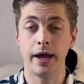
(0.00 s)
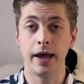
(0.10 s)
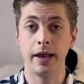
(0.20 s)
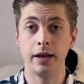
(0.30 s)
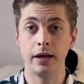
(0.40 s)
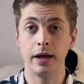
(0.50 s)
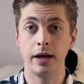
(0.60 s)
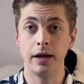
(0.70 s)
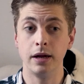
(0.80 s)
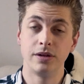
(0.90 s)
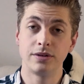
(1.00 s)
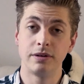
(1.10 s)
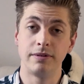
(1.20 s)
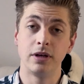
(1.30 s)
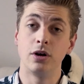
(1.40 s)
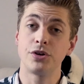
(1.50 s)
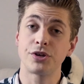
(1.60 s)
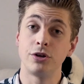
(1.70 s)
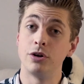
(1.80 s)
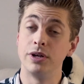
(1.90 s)
and a CV,
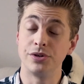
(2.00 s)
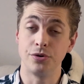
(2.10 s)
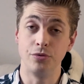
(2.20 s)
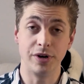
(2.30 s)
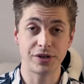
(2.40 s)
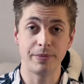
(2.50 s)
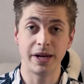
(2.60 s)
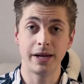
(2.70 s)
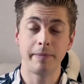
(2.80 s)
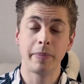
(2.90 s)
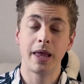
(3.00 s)
also known as a resume.